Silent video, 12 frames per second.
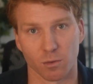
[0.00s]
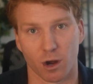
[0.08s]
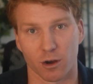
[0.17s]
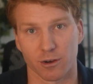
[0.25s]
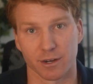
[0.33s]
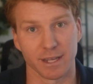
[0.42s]

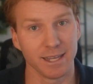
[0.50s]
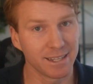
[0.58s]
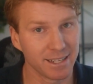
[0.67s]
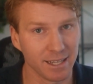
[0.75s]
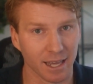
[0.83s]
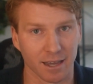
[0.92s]
are
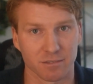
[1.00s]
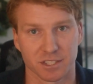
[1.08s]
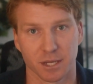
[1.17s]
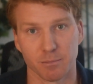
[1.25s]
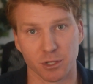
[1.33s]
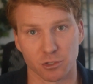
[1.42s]
ETFs
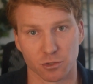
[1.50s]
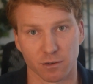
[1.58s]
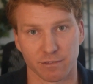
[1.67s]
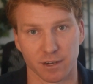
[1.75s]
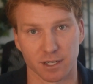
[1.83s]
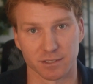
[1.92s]
and mutual
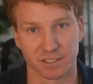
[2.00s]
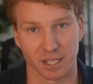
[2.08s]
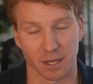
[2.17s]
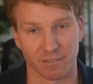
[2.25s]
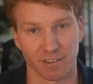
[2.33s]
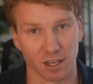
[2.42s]
funds
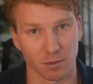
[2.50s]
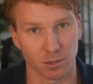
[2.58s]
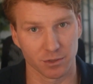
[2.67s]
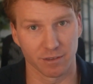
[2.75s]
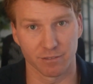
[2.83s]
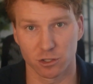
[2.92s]
available
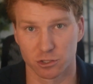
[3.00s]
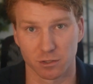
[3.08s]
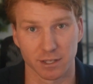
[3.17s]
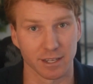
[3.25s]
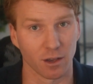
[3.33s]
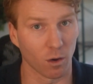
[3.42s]
to
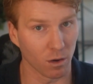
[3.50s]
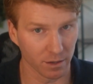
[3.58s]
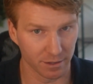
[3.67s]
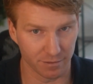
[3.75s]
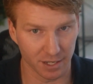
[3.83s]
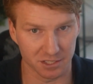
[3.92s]
virtually all
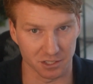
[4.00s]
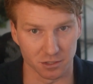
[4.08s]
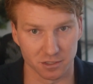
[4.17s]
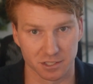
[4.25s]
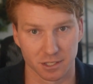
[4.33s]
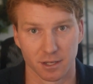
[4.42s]

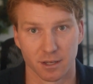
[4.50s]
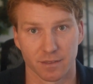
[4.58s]
investors